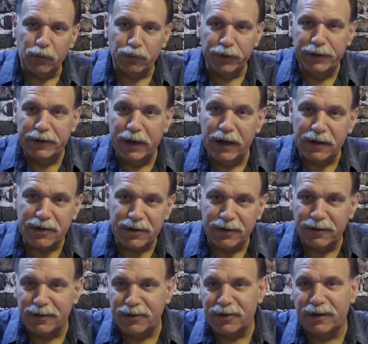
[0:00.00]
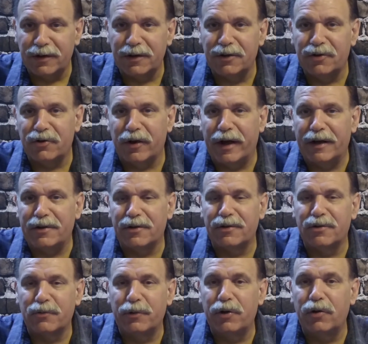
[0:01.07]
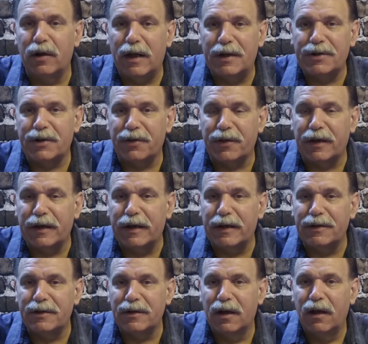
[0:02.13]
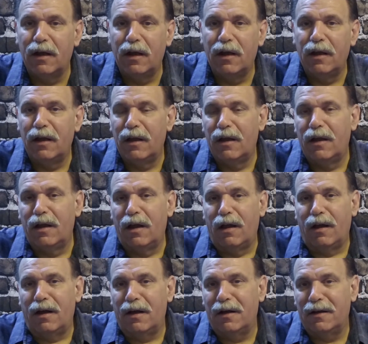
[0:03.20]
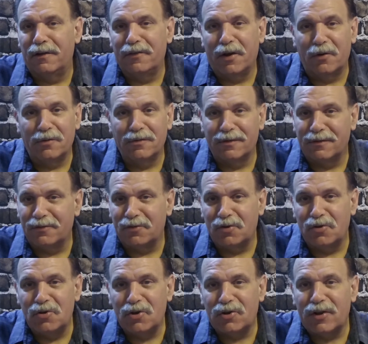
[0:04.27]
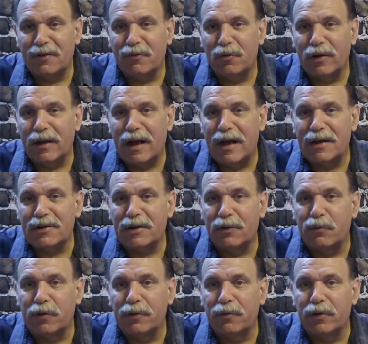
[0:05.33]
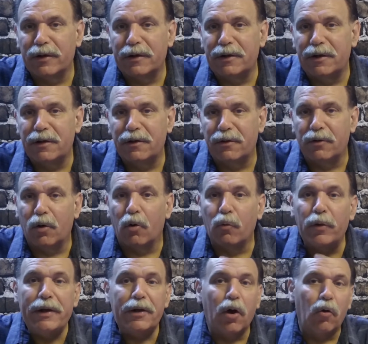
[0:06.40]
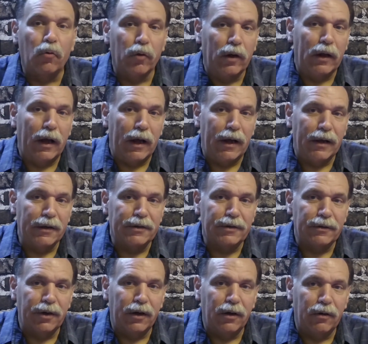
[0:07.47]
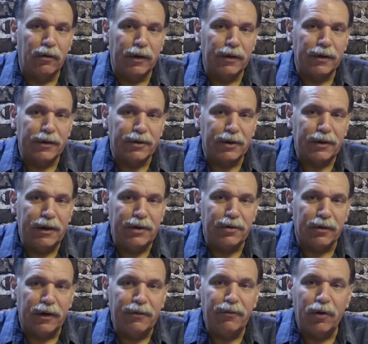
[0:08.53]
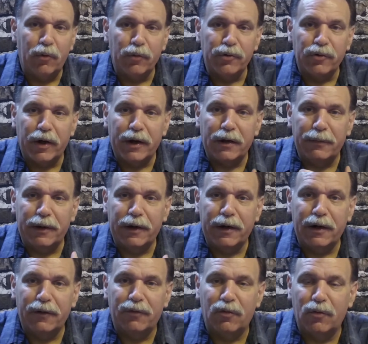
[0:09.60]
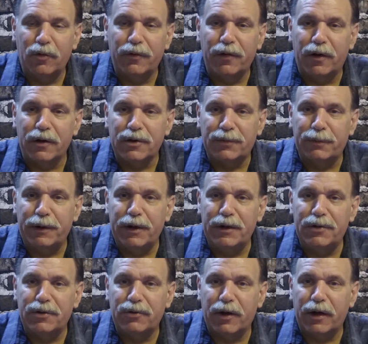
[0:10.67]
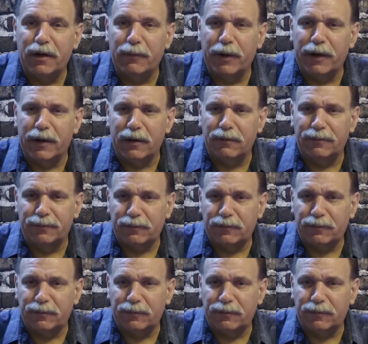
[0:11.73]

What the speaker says: reductions and contractions. We do lots of things that you just never realize that we really do, or we don't realize, as a teacher, even though we're trying to be careful with our speech, trying to make it